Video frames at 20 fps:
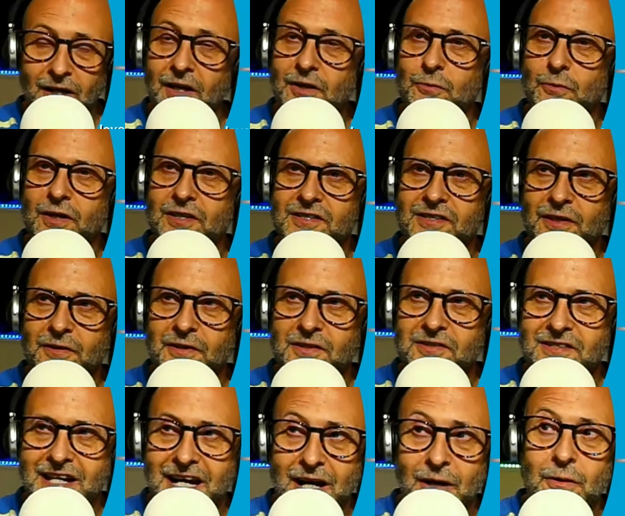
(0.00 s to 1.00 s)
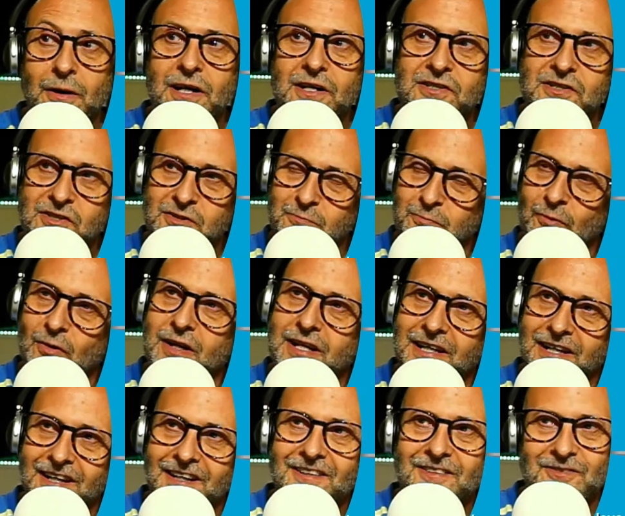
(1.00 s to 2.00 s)
otherwise known as now
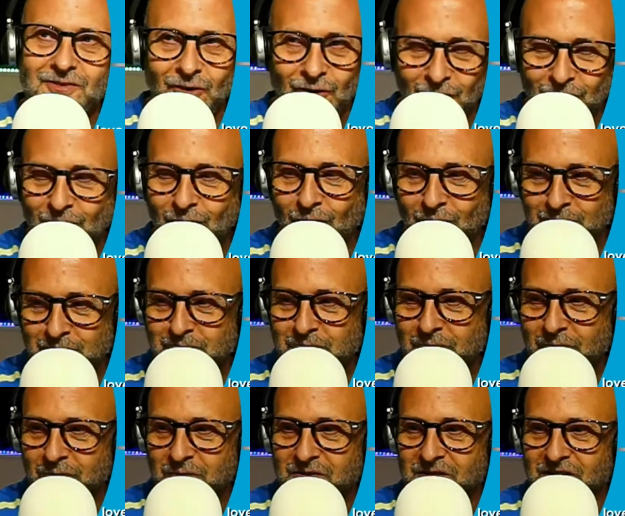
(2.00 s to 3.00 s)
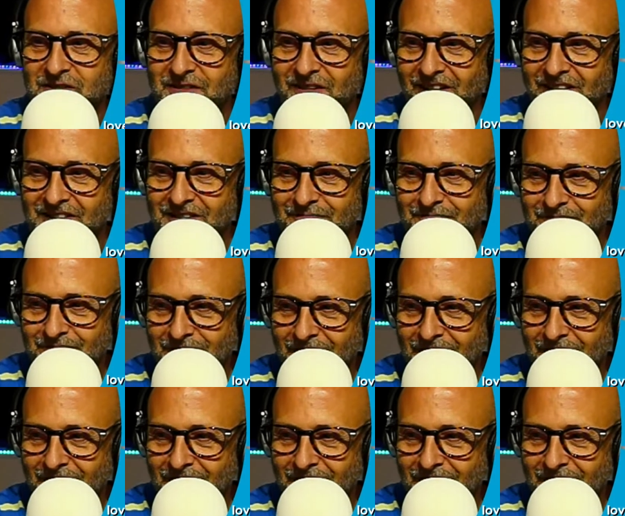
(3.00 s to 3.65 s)
spring.com, which is nice.